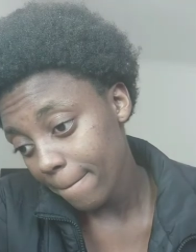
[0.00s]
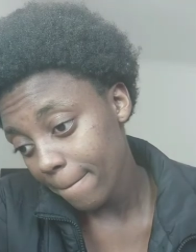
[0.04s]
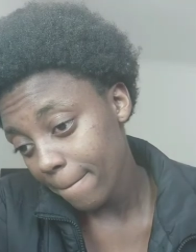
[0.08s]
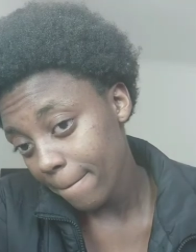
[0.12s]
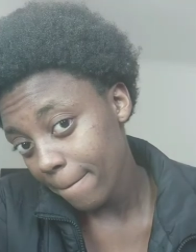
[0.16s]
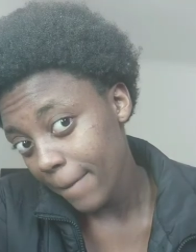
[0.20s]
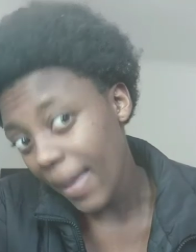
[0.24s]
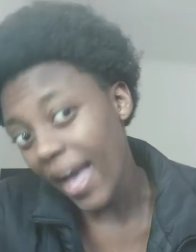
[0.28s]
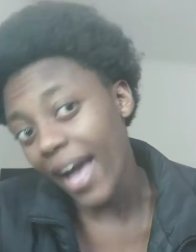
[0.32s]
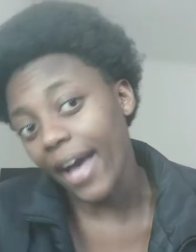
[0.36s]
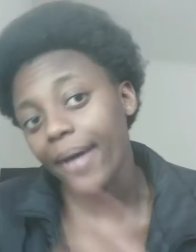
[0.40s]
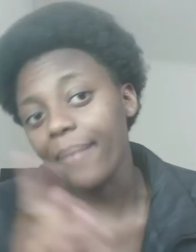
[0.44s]

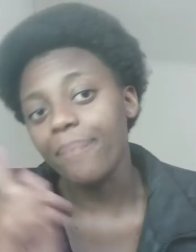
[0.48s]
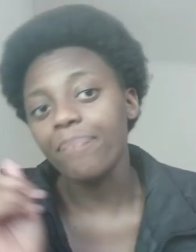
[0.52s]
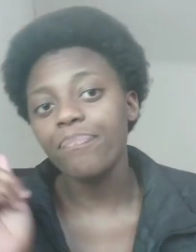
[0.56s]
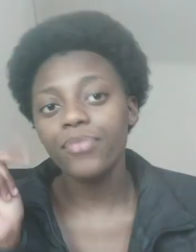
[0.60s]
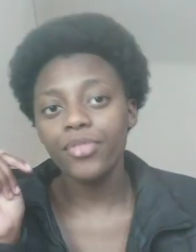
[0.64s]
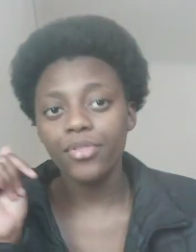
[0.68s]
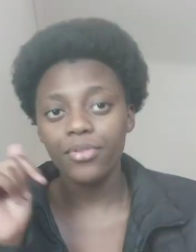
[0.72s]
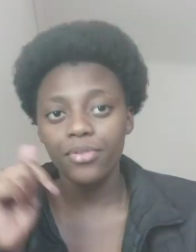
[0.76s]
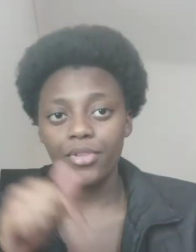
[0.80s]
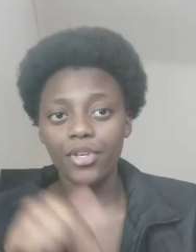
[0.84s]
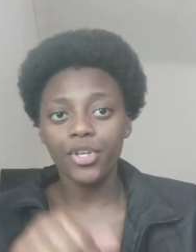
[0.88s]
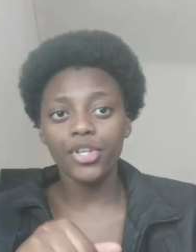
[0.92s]
Yeah,
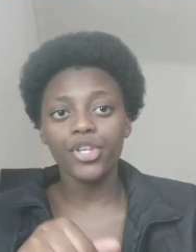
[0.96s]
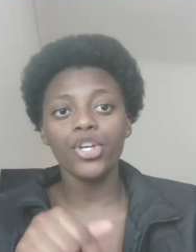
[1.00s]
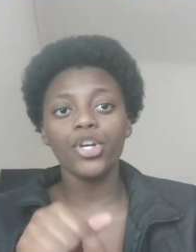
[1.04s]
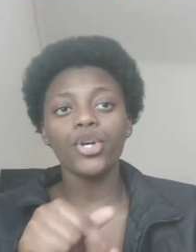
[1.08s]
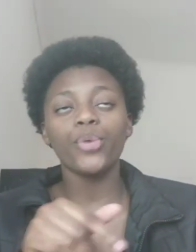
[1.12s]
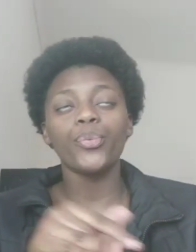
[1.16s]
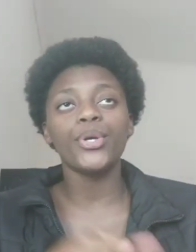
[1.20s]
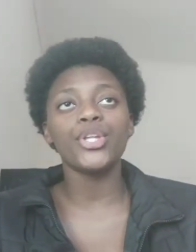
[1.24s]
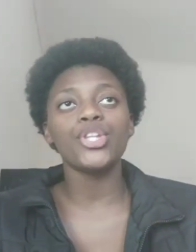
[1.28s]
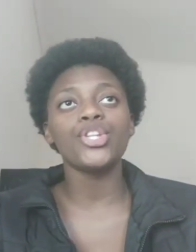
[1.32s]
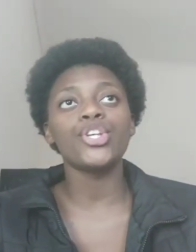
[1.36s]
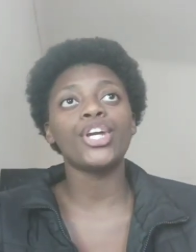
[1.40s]
the year
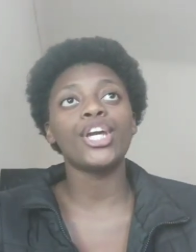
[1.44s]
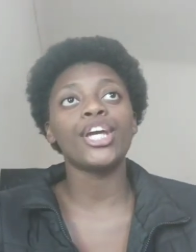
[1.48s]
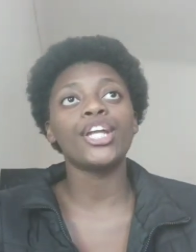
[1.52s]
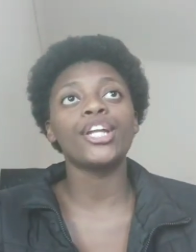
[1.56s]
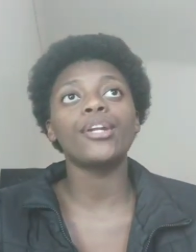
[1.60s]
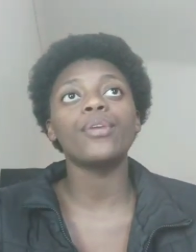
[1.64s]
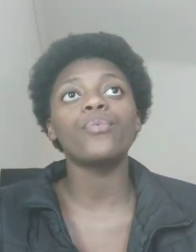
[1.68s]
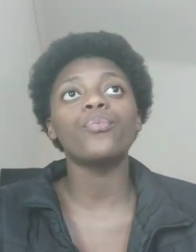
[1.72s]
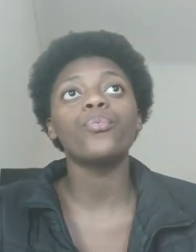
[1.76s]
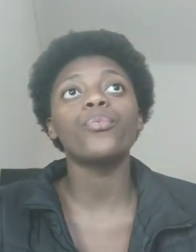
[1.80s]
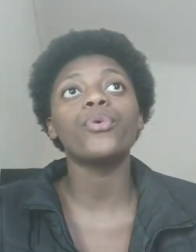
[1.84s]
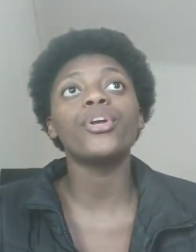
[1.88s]
when
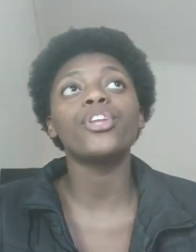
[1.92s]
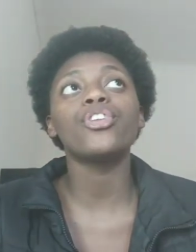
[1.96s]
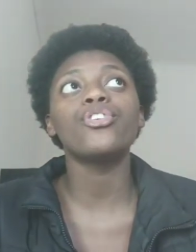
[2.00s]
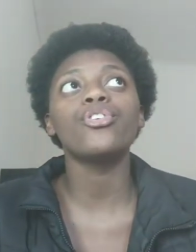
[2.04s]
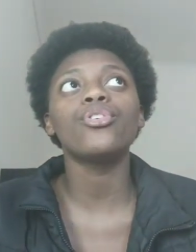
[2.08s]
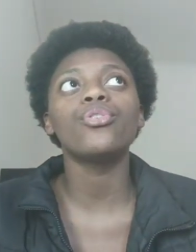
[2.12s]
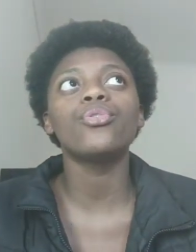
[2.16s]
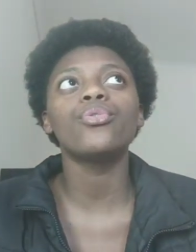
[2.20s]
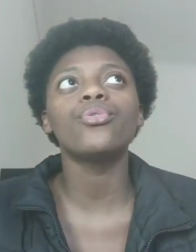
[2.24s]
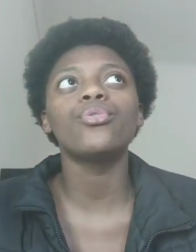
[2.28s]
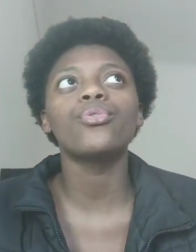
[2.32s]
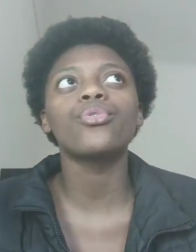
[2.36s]

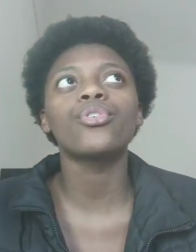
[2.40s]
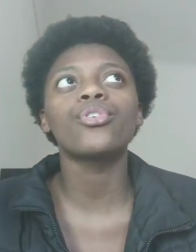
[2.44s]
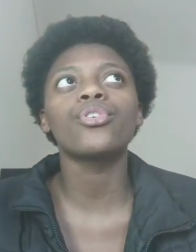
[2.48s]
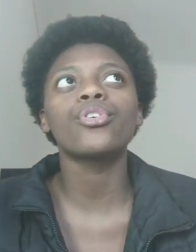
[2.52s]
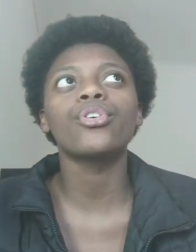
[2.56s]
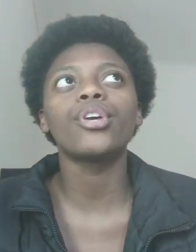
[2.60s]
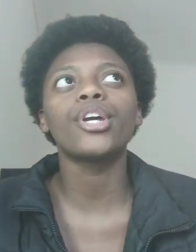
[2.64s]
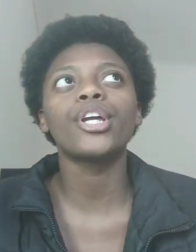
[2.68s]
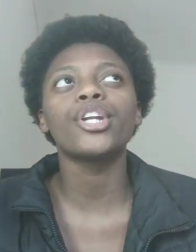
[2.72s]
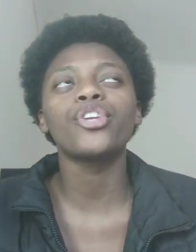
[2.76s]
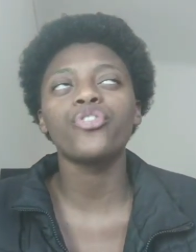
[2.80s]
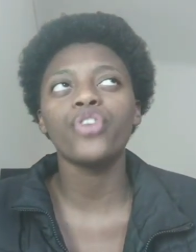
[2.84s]
you're
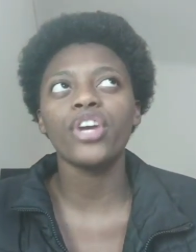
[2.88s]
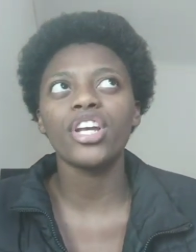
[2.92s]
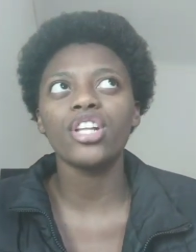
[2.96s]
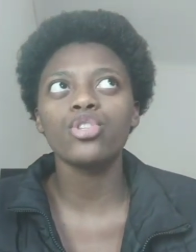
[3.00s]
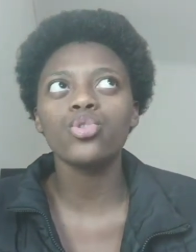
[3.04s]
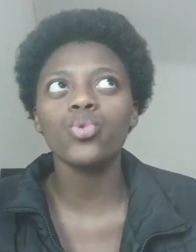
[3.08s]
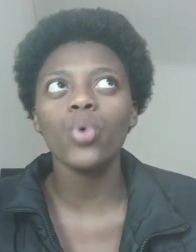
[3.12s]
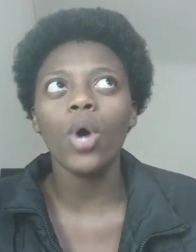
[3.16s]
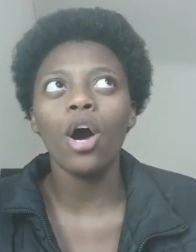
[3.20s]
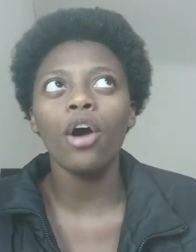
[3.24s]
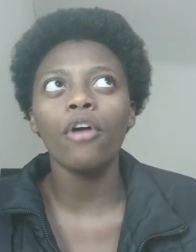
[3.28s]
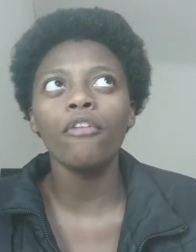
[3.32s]
in grade
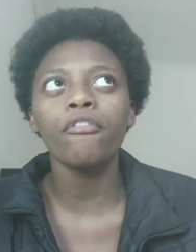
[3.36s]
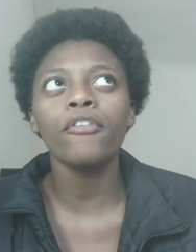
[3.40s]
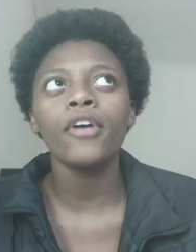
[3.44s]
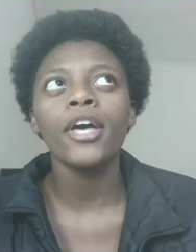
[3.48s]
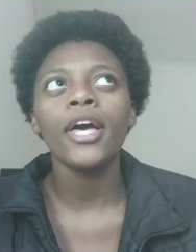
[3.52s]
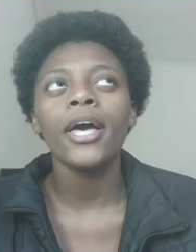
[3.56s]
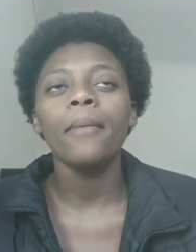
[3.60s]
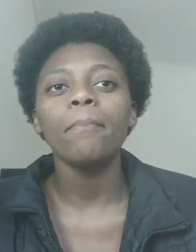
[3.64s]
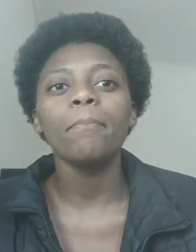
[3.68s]
12,